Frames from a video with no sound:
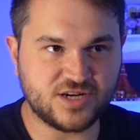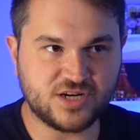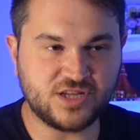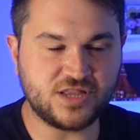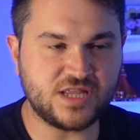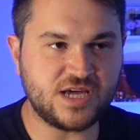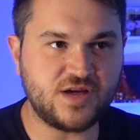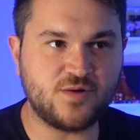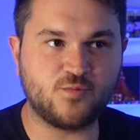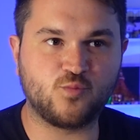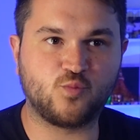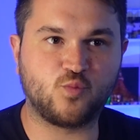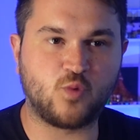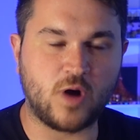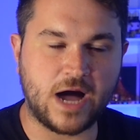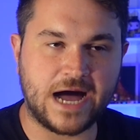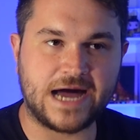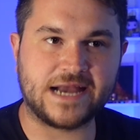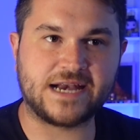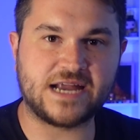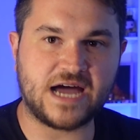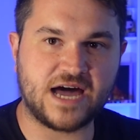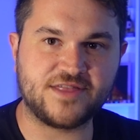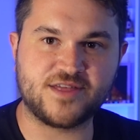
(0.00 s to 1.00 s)
only
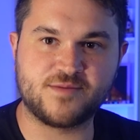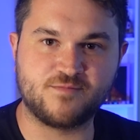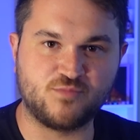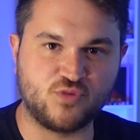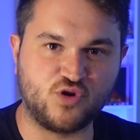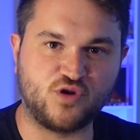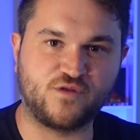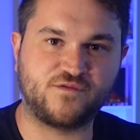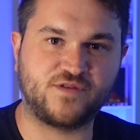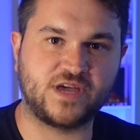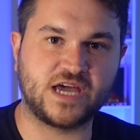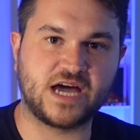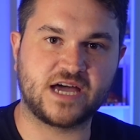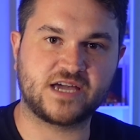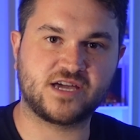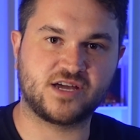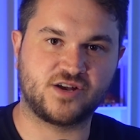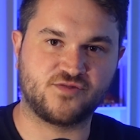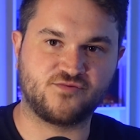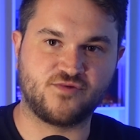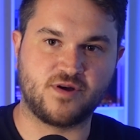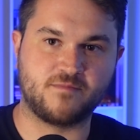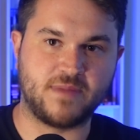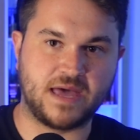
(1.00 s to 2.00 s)
one other movie I
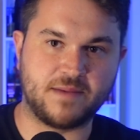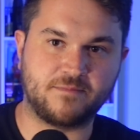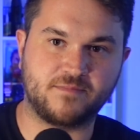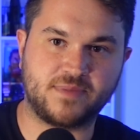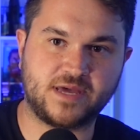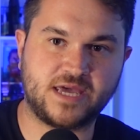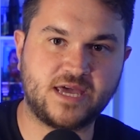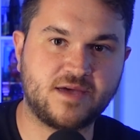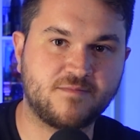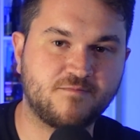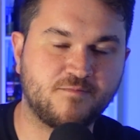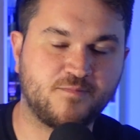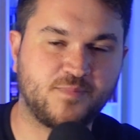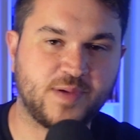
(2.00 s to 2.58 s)
can remember him